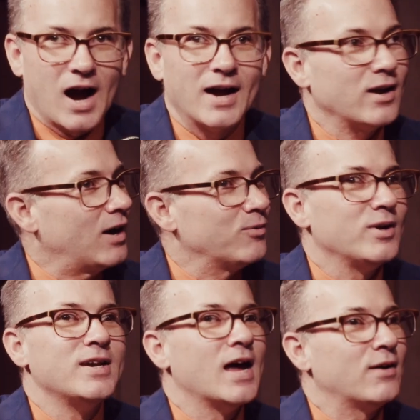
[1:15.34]
I
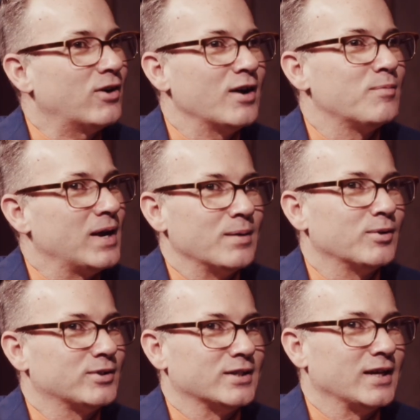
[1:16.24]
would never have been
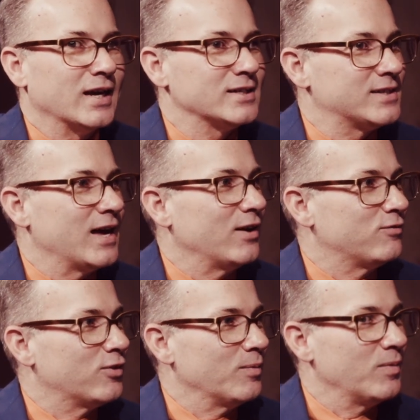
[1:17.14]
able to guess that
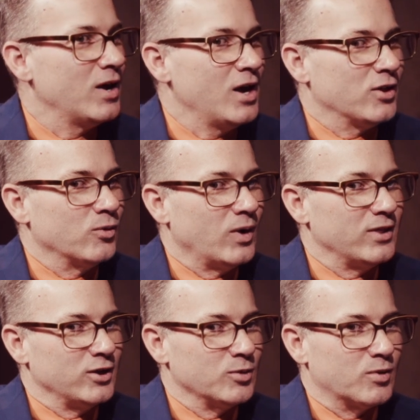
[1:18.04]
from the way
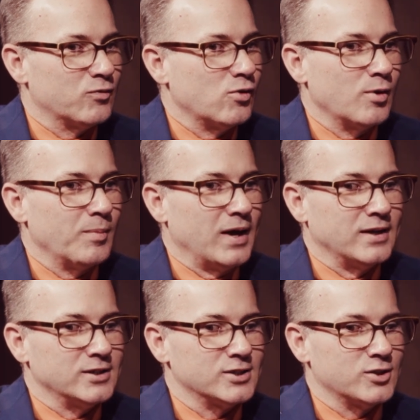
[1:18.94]
that you perform
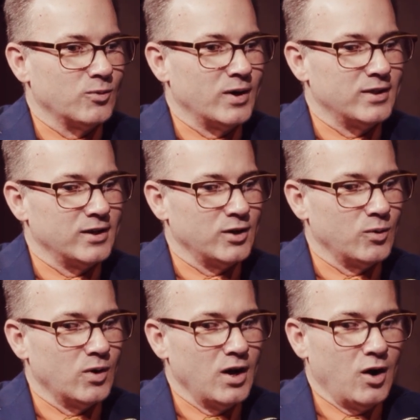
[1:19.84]
and just the way that
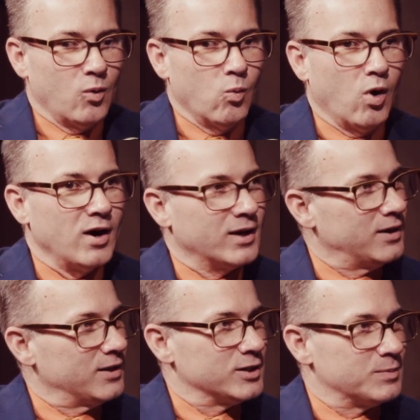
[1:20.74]
you walk
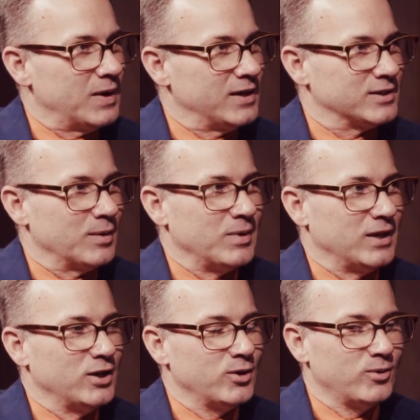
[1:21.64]
into the space. I
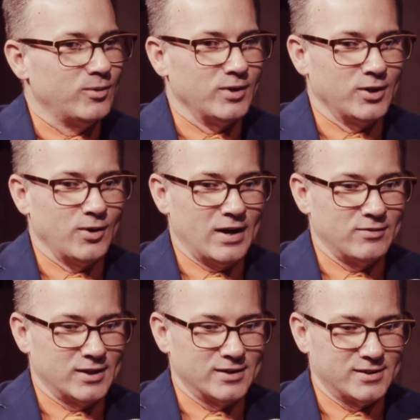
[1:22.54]
mean, you
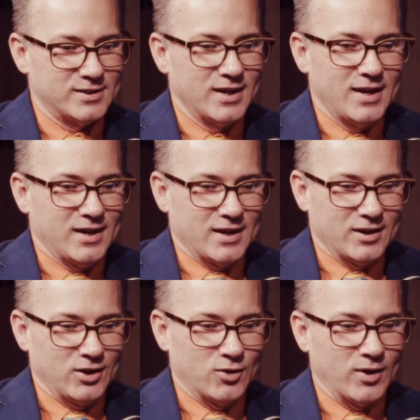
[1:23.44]
have this
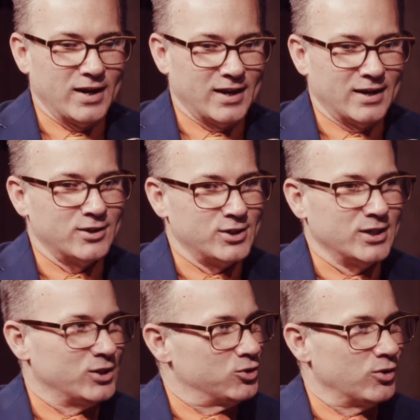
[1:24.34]
great energy
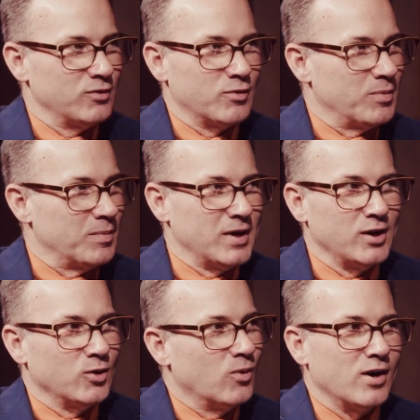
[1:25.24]
and joy from the minute
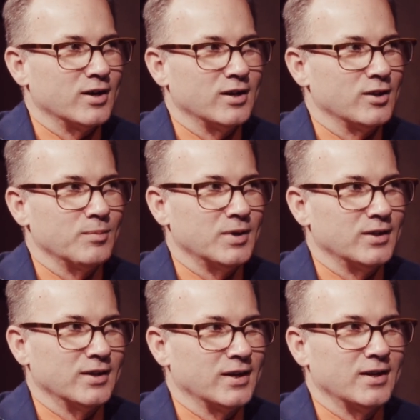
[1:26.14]
you walked into the
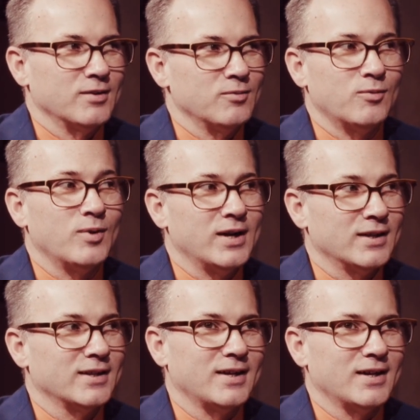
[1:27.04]
building, and it
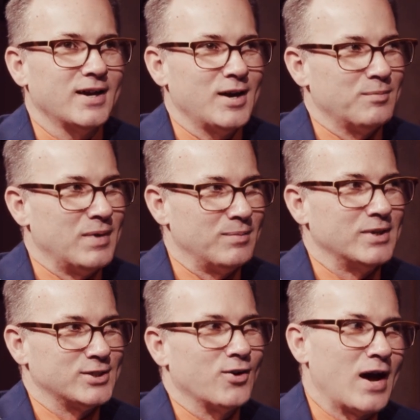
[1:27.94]
really made
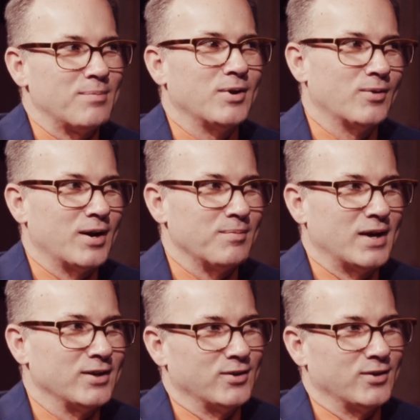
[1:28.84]
me so happy when I met you